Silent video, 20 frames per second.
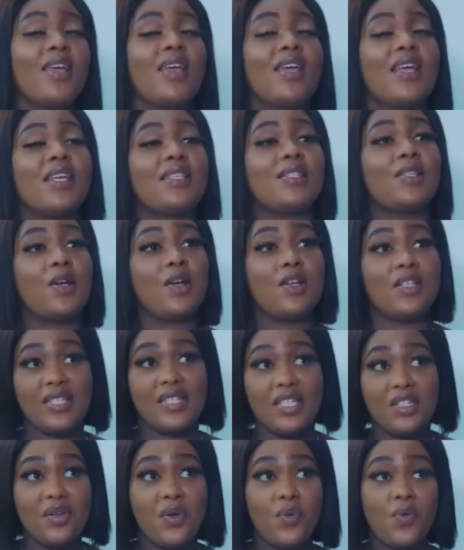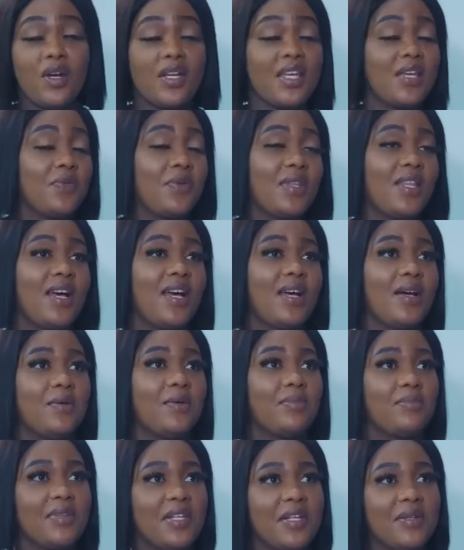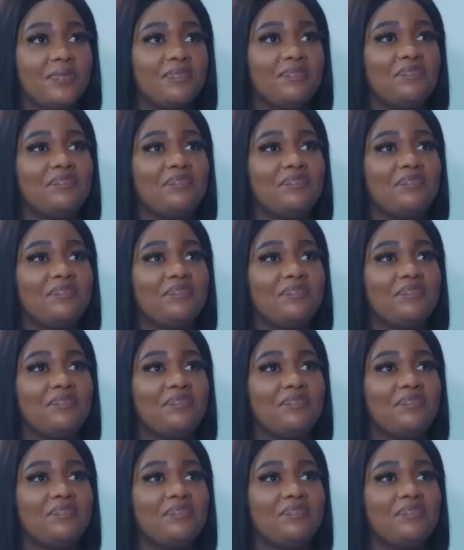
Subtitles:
He's considering working with our company.